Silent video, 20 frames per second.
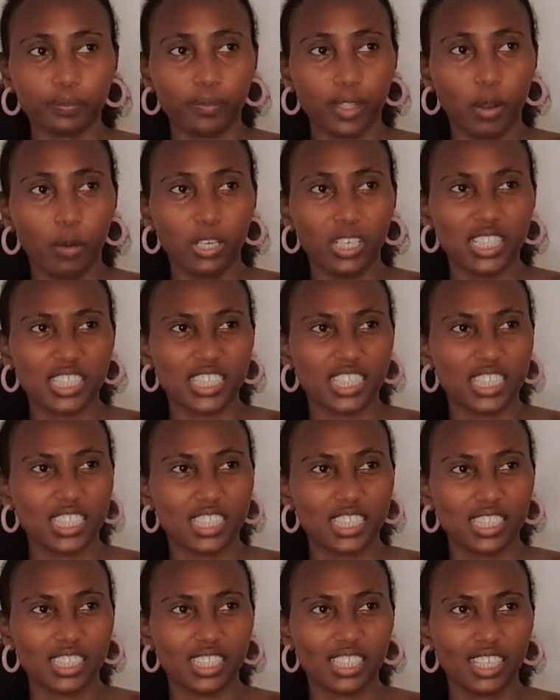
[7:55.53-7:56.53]
What is this?
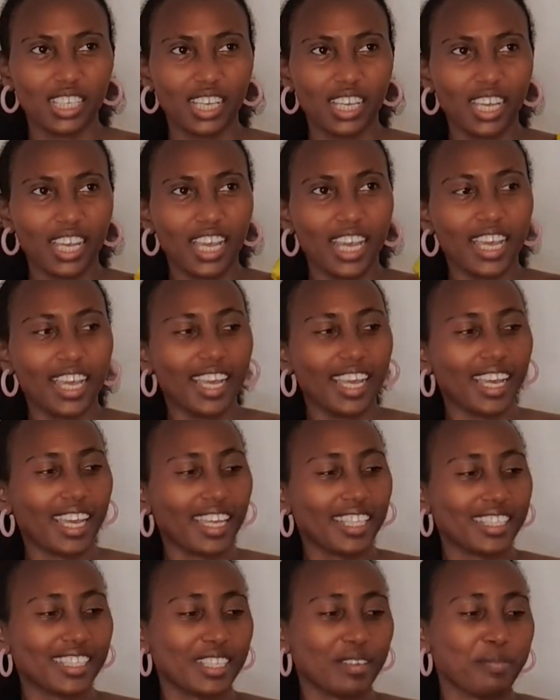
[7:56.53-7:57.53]

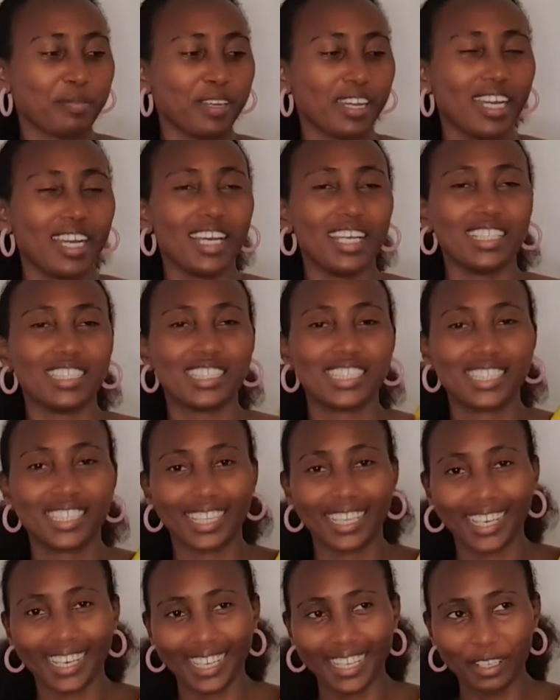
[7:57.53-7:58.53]
Ketepa tea
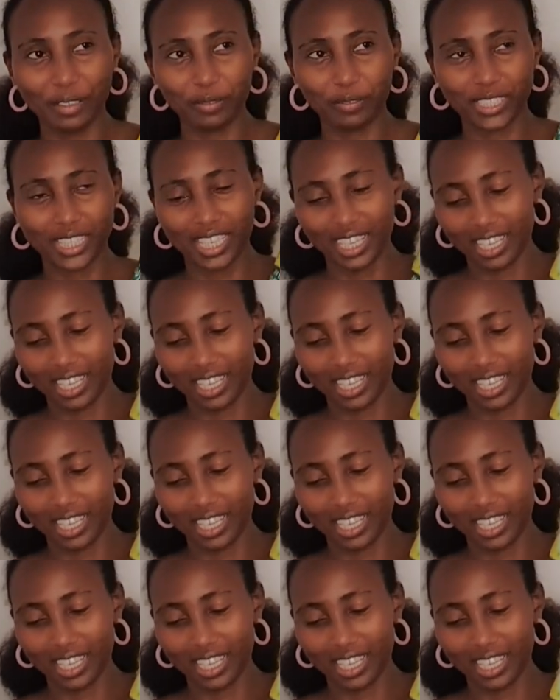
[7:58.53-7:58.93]
leaves.